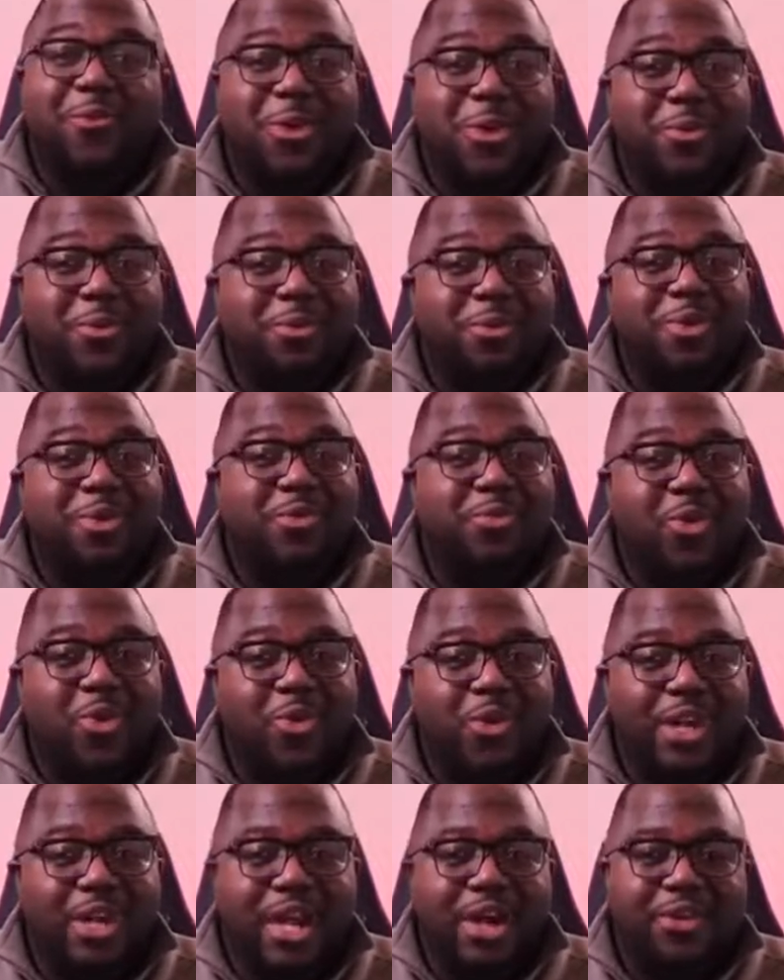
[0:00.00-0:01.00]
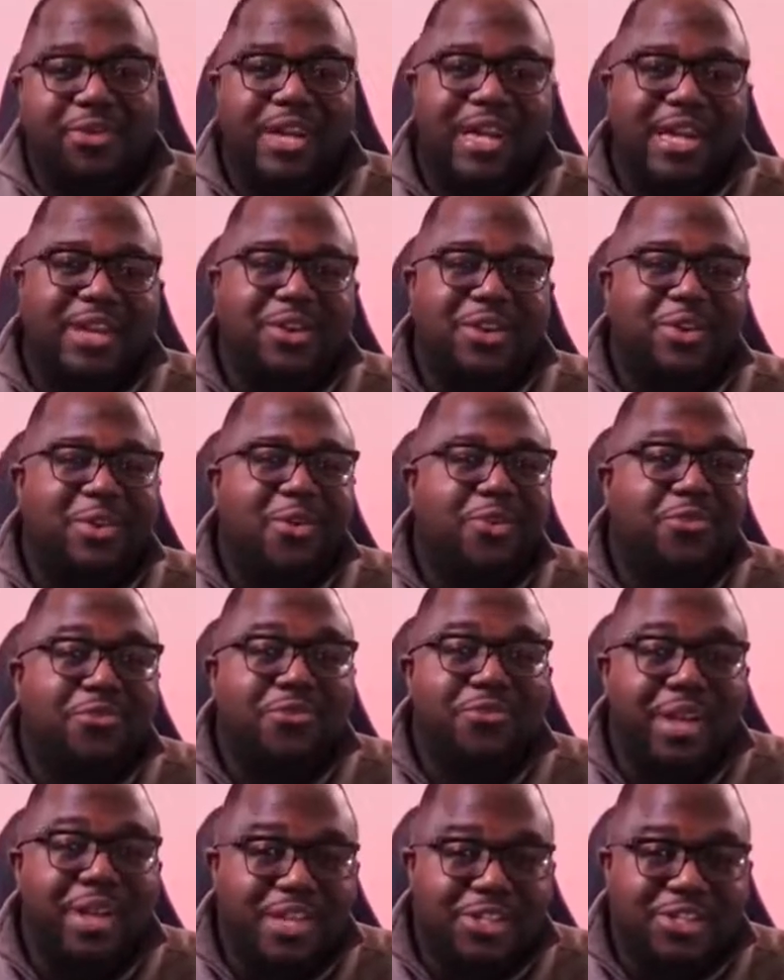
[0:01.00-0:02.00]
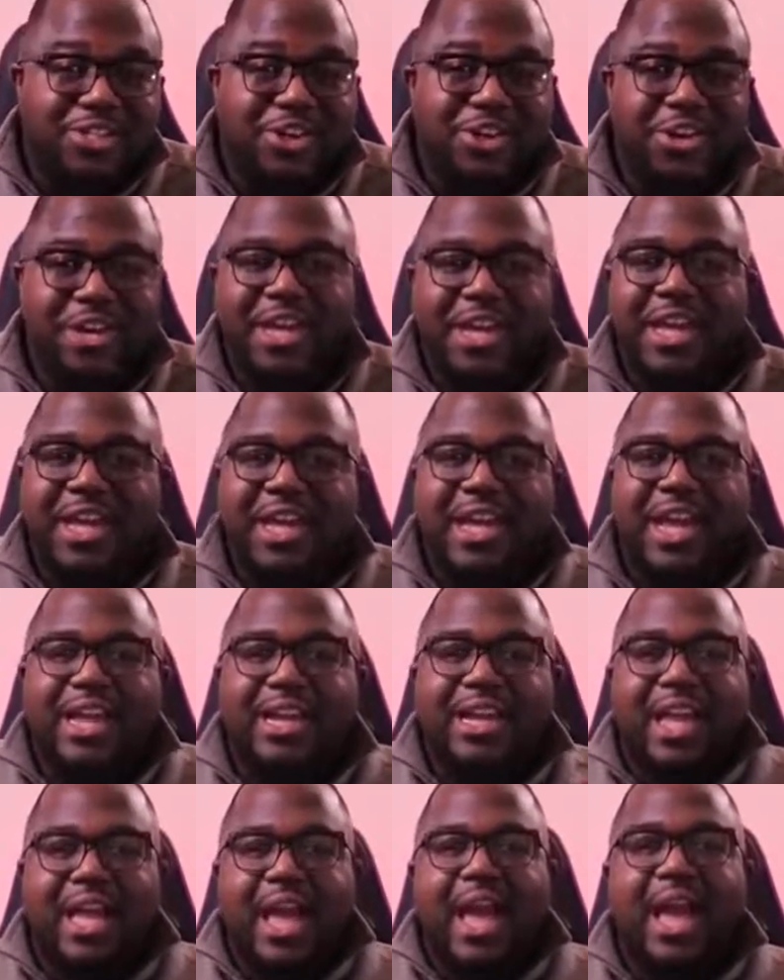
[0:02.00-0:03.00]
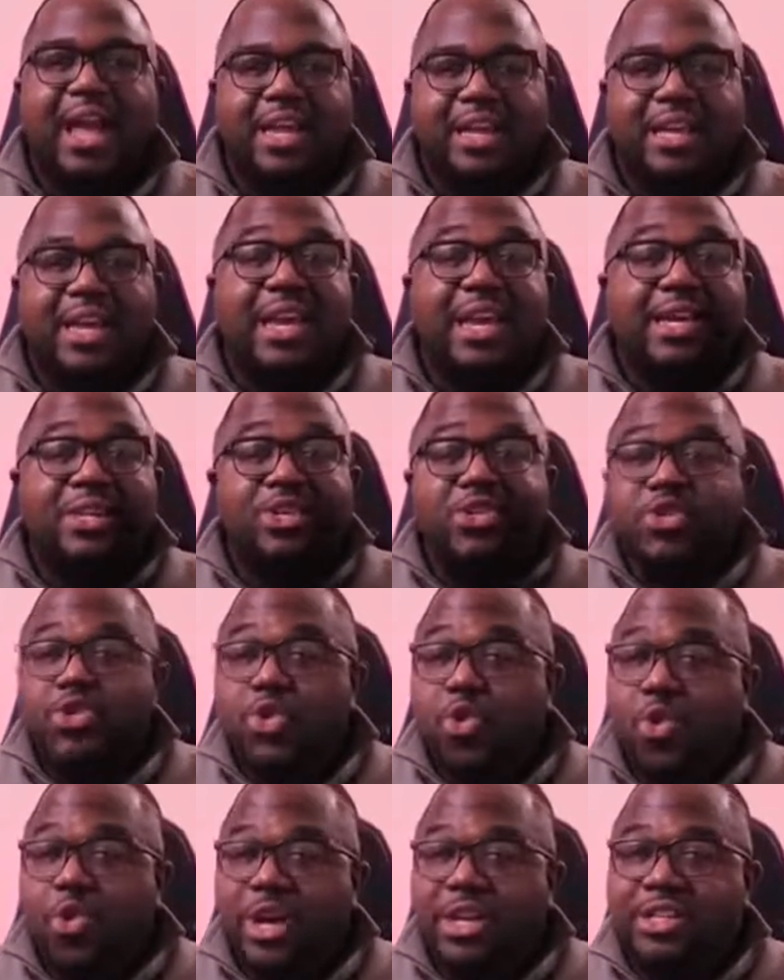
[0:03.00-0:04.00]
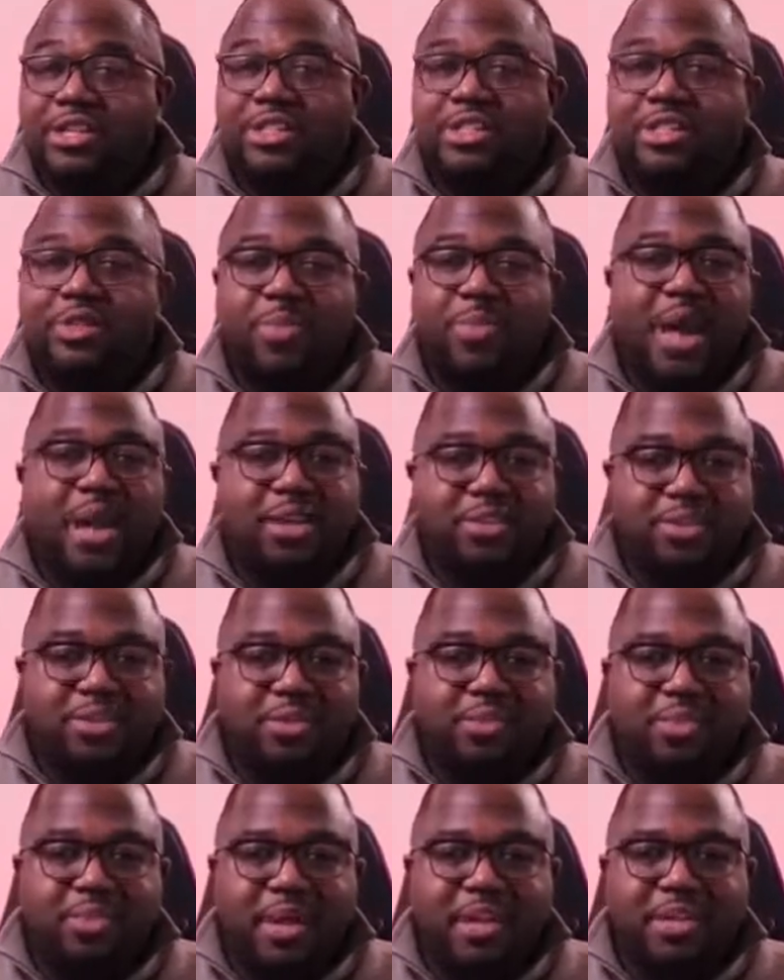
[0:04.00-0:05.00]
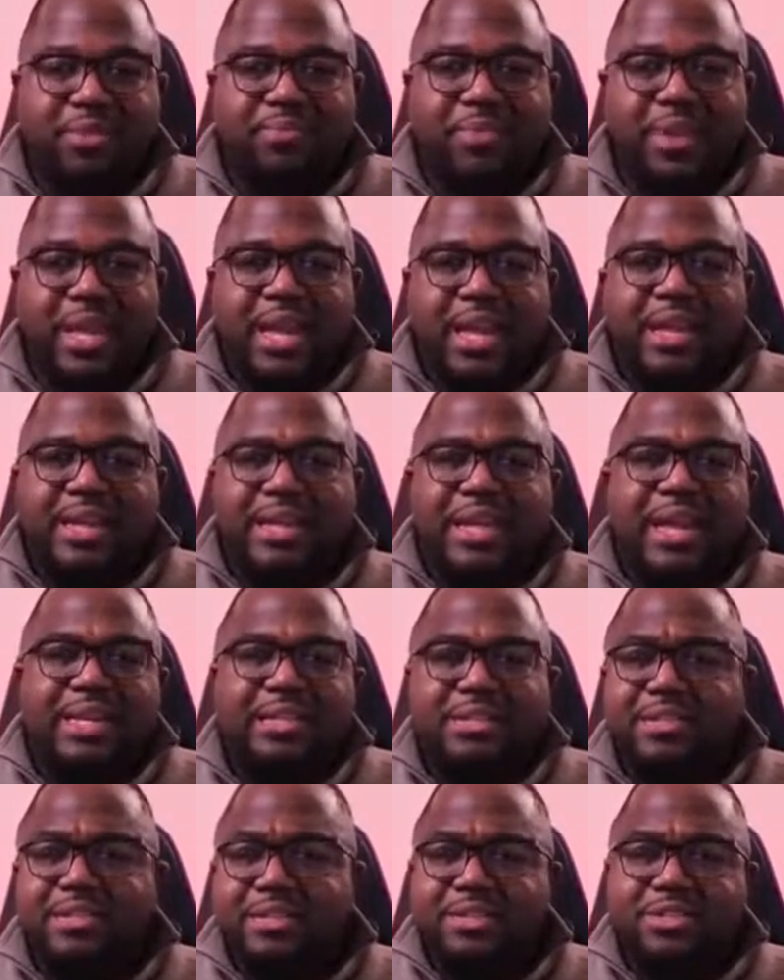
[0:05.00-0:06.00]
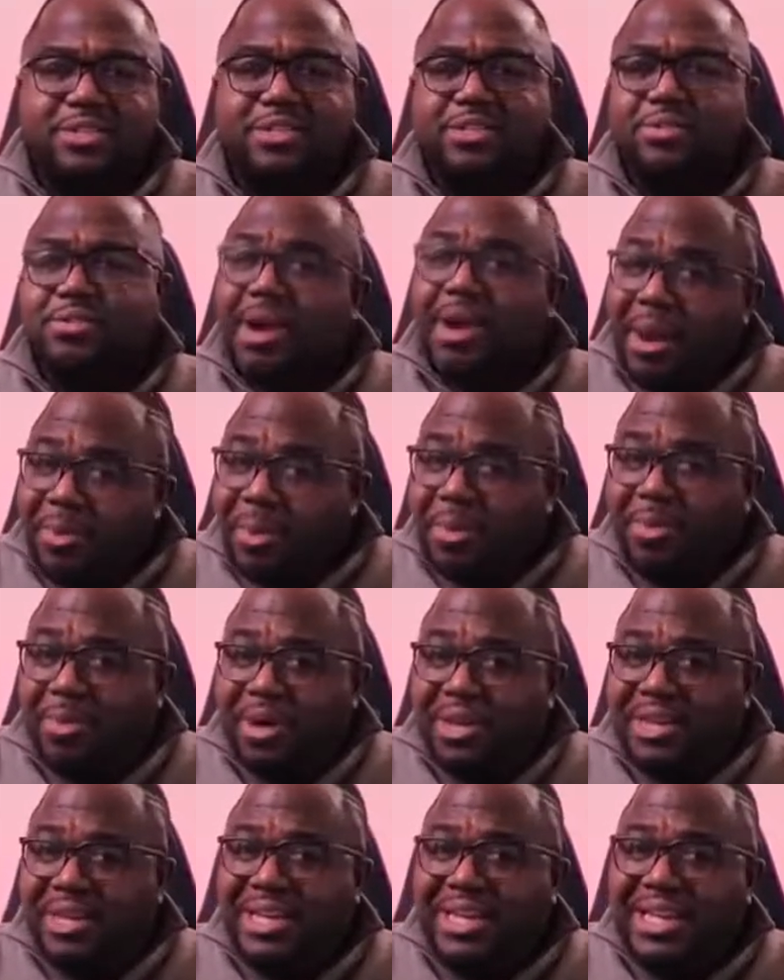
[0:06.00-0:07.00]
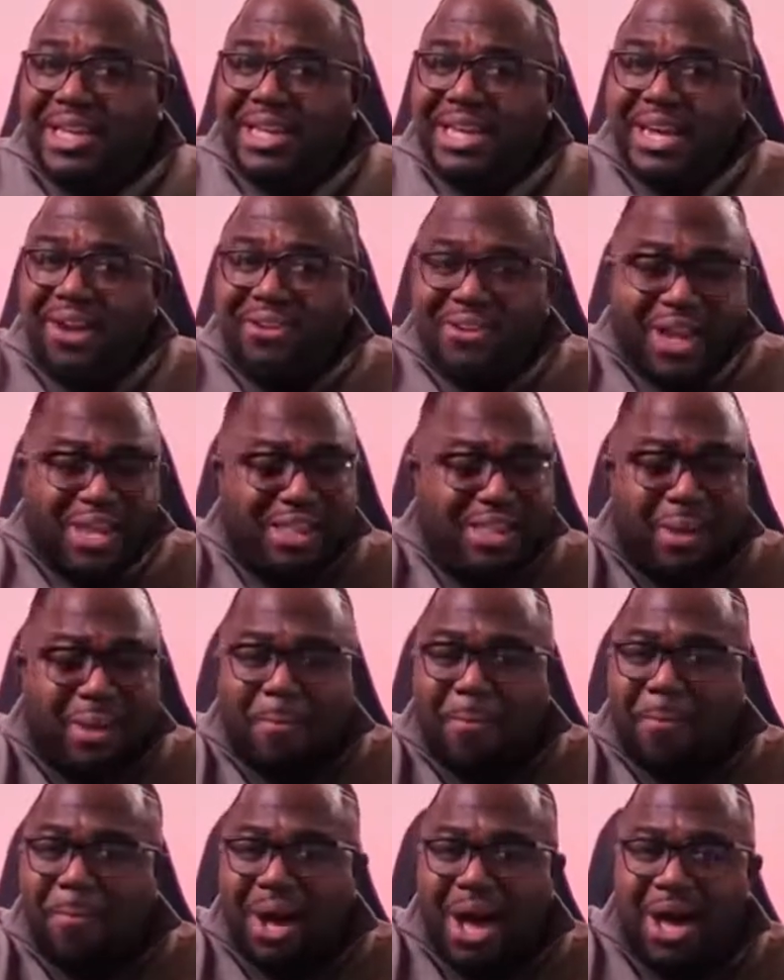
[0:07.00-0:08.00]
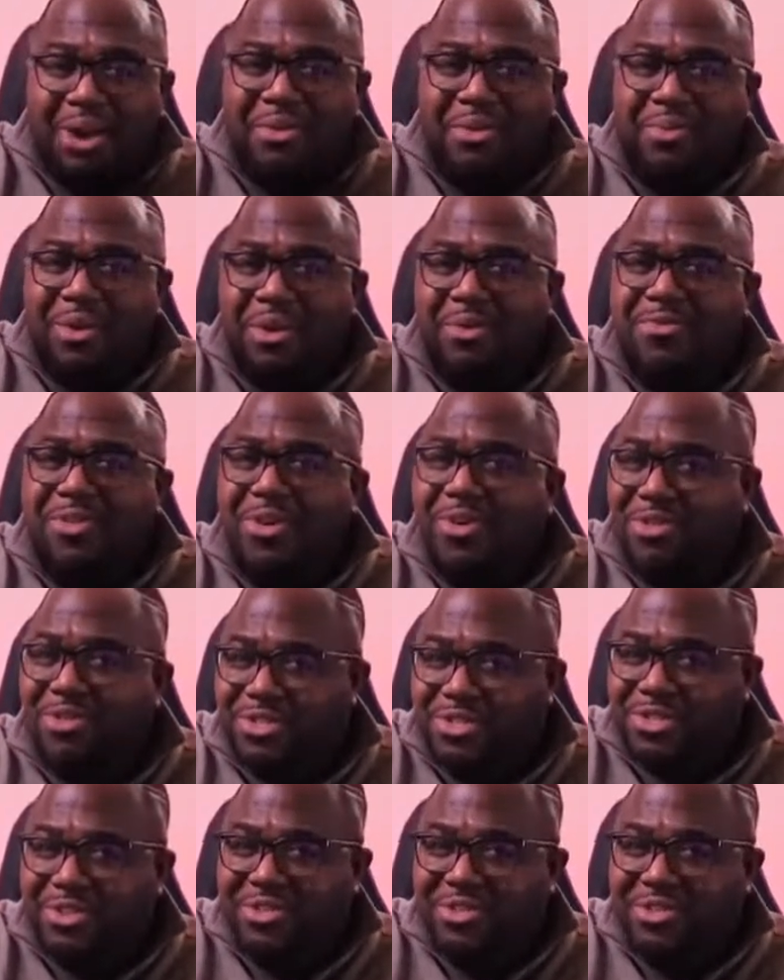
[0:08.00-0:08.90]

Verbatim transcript: that we will be rolling out a new feature and adding a join sponsor button next to the subscriber button here at the bottom of your